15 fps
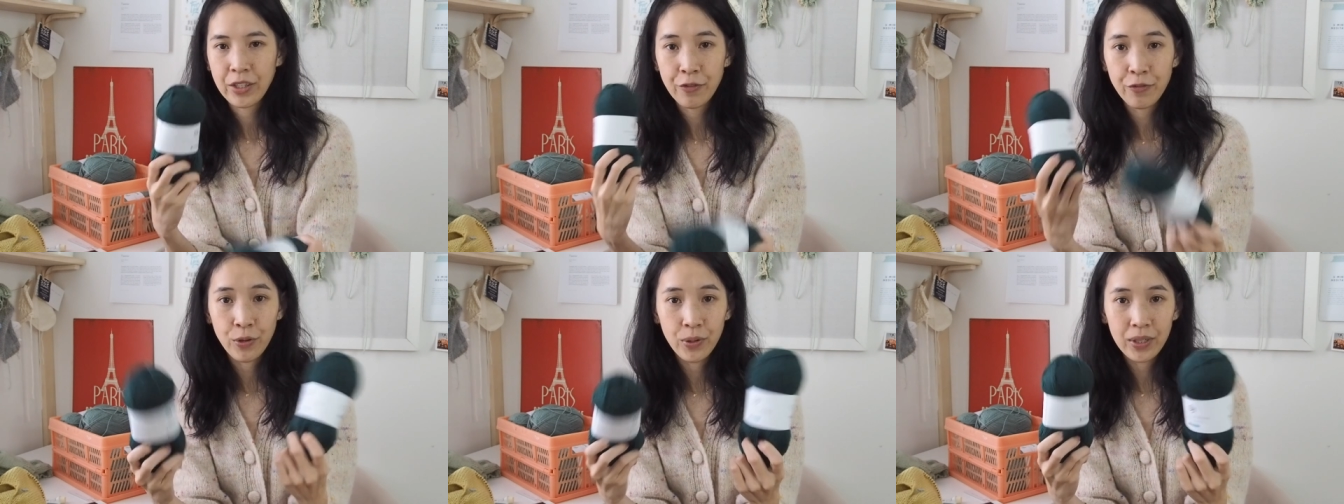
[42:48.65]

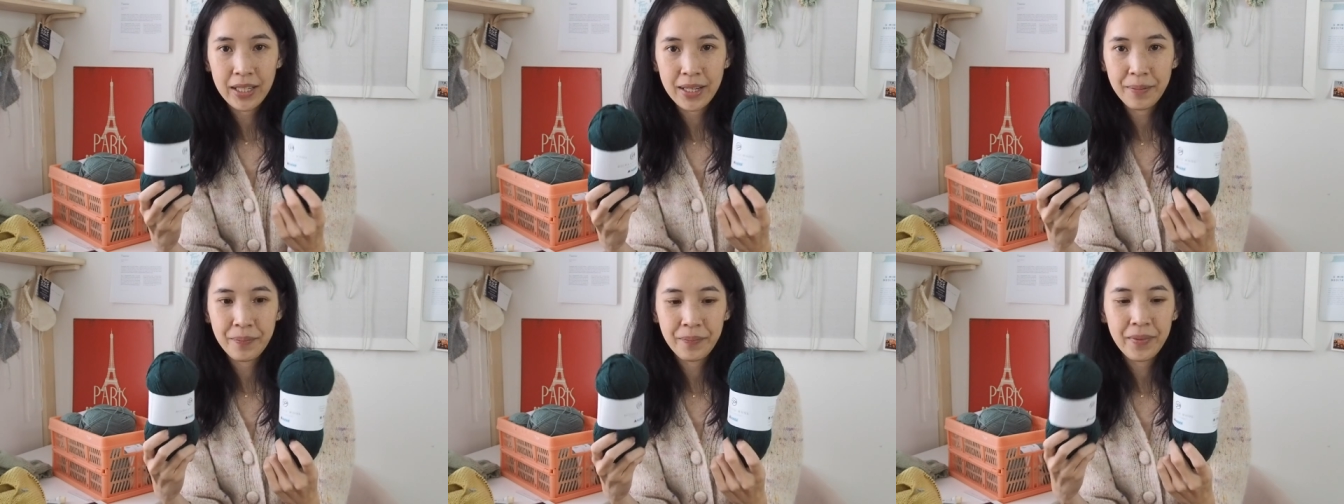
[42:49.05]
for
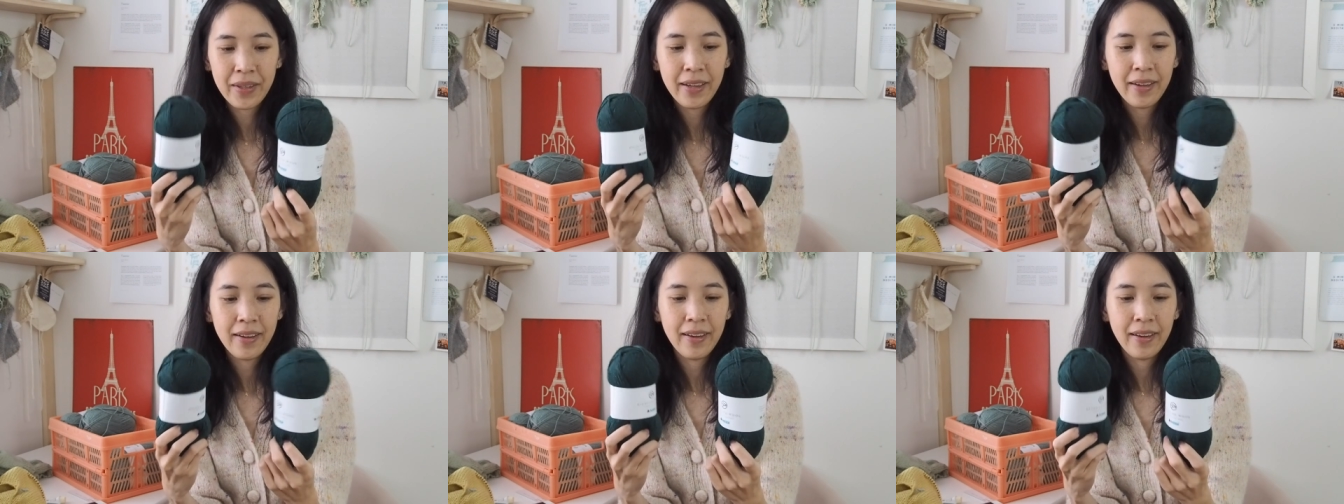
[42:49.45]
him.
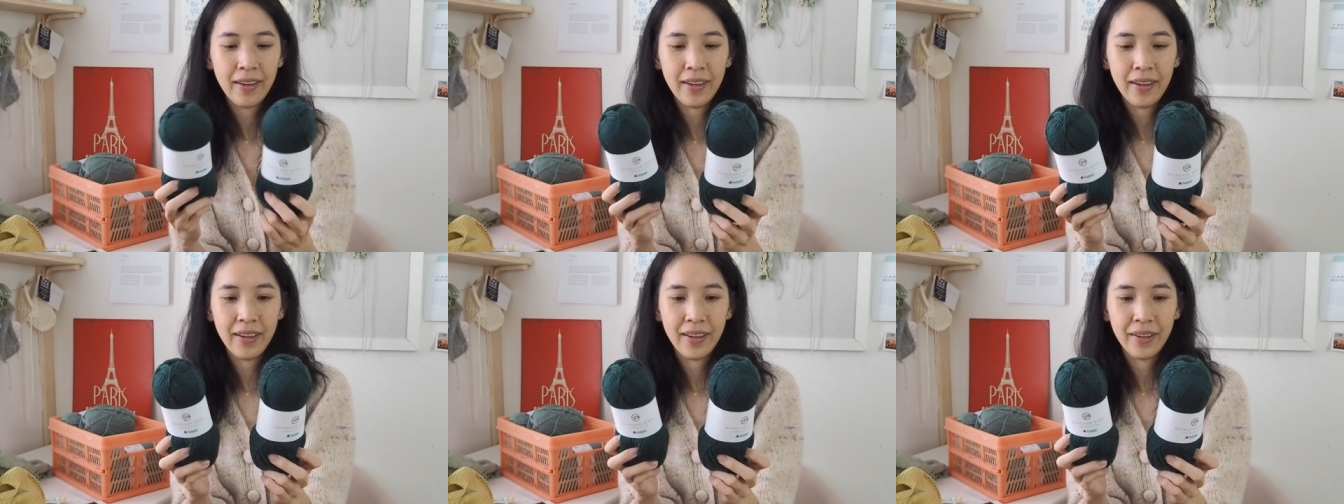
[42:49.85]

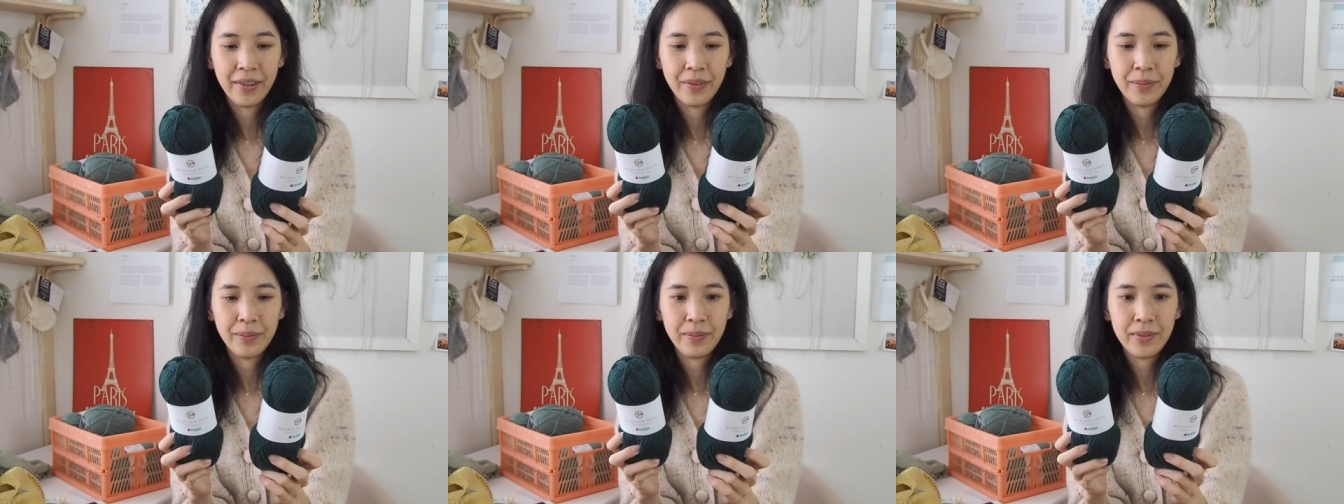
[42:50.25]

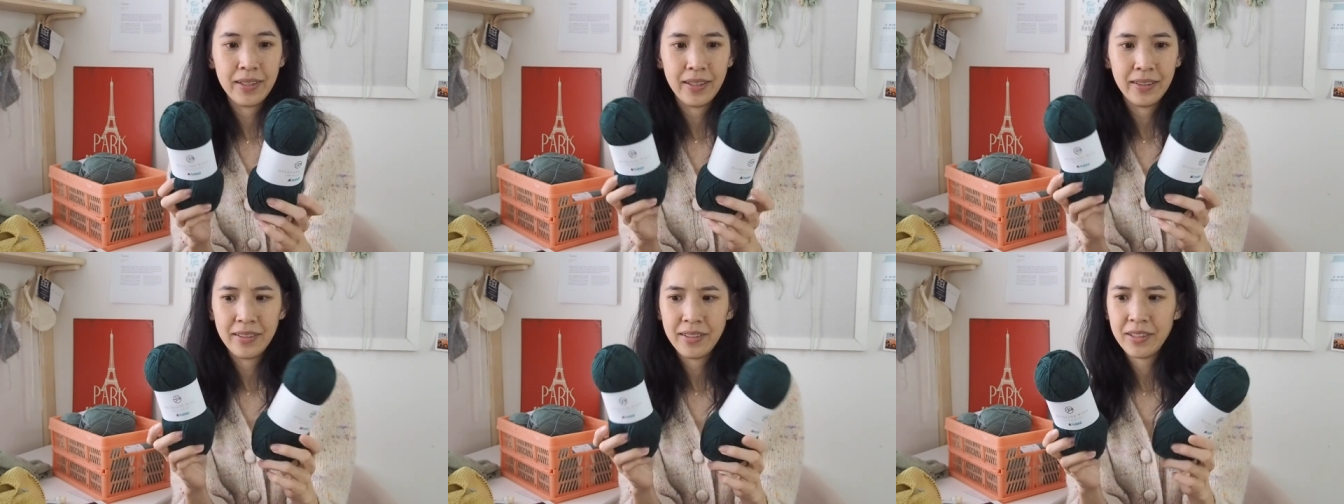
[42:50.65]
Um,
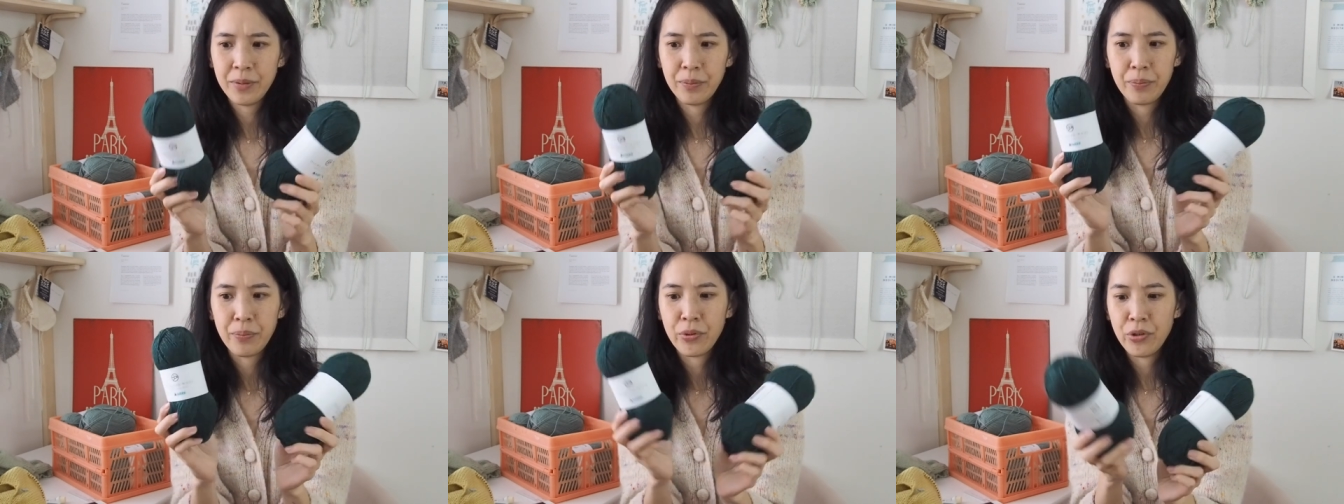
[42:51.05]
yeah, this is
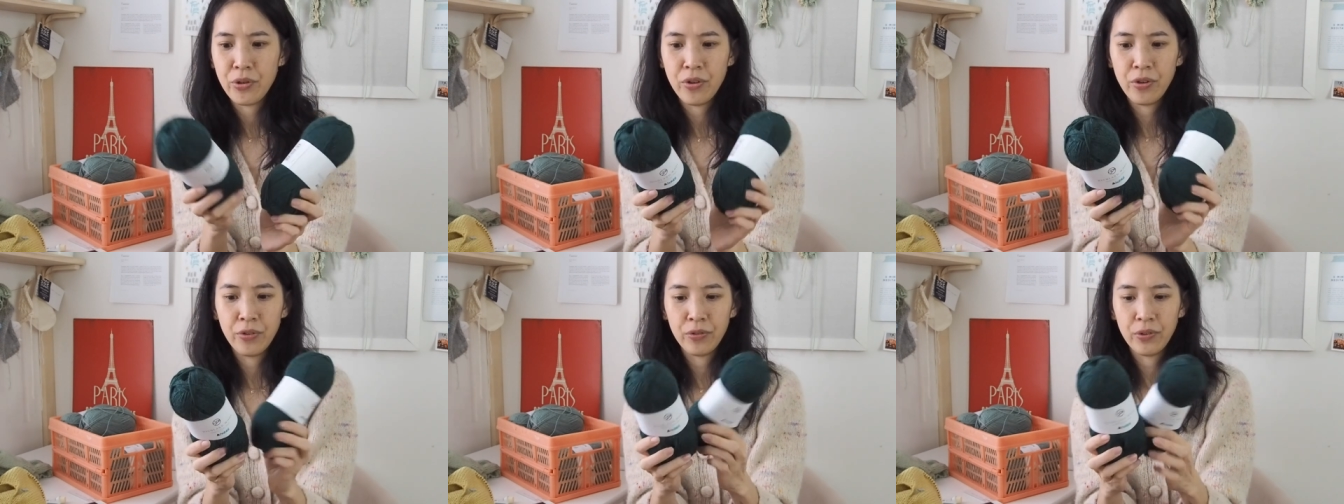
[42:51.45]
a
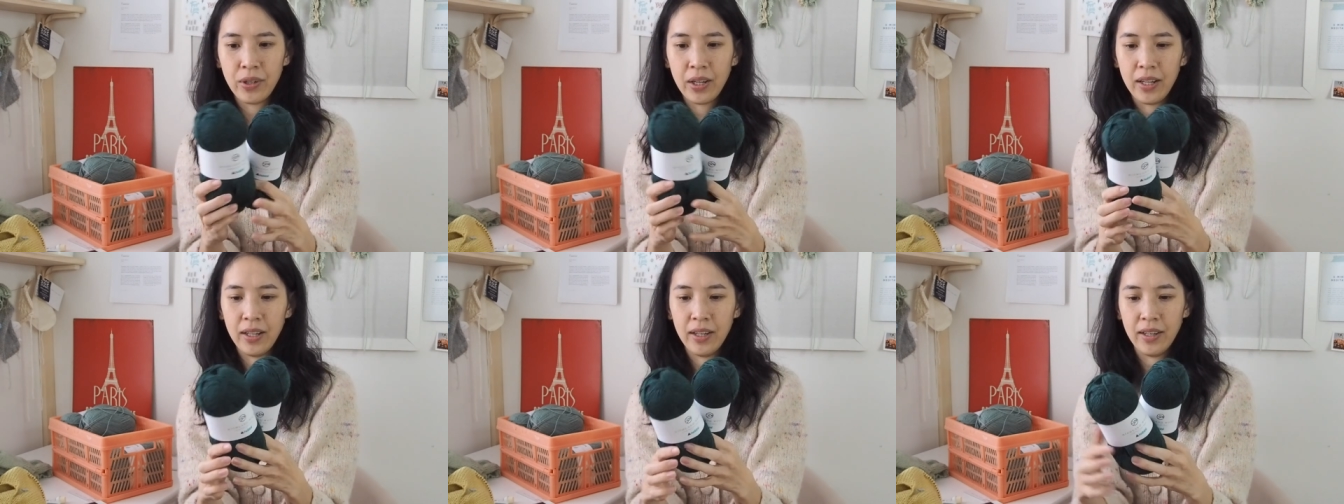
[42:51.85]
beautiful
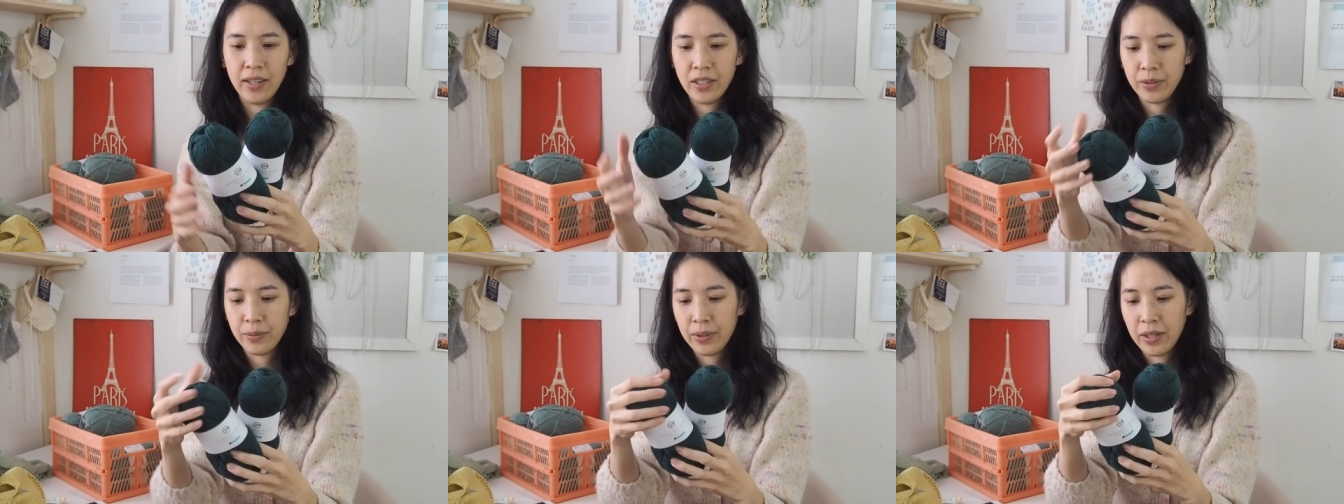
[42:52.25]
color
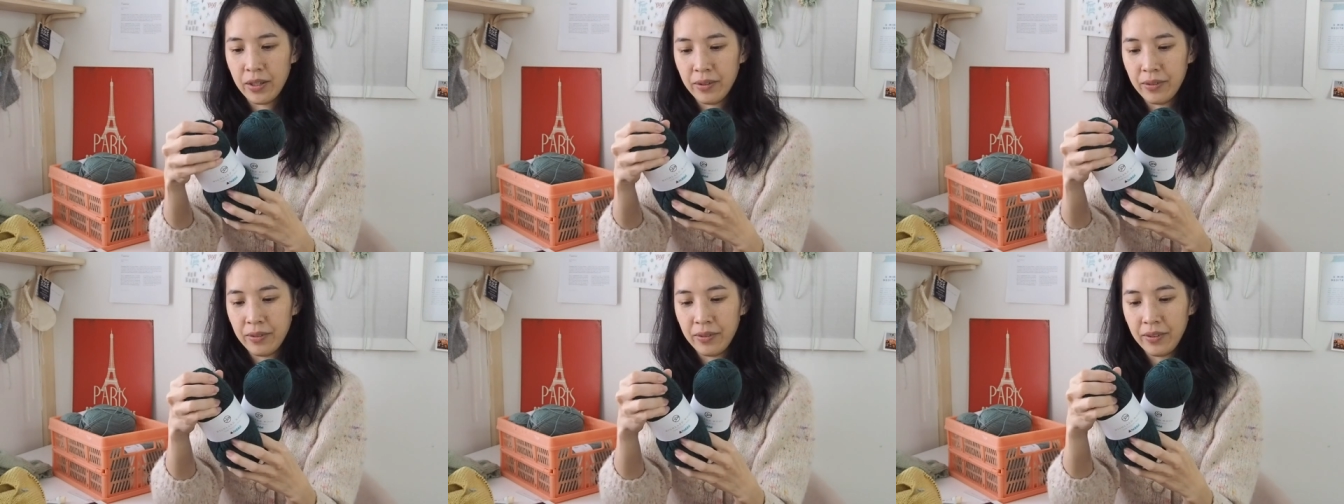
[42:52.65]
as
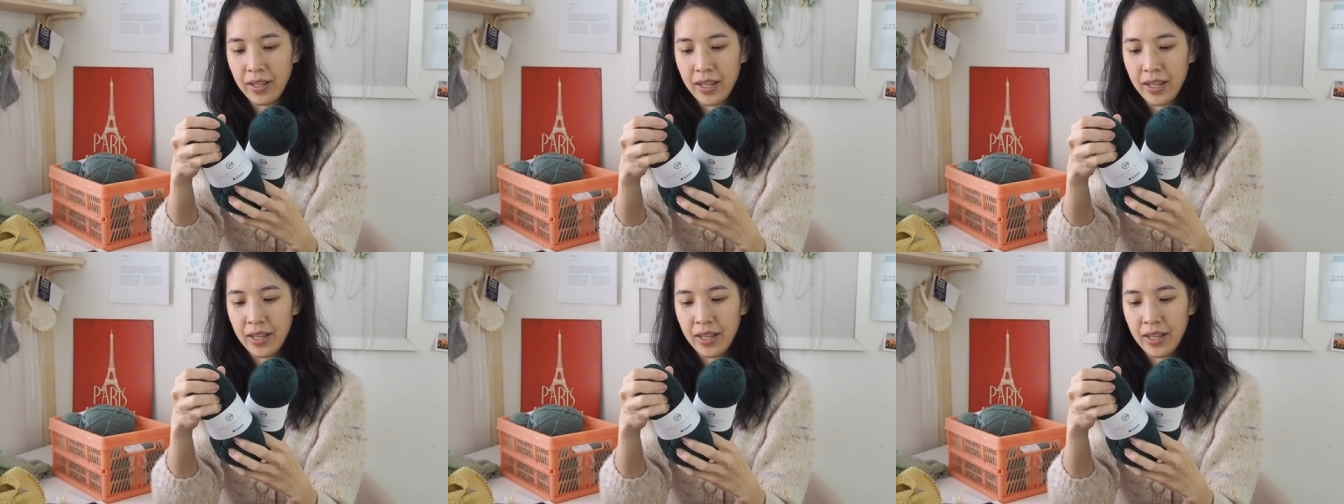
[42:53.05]
well.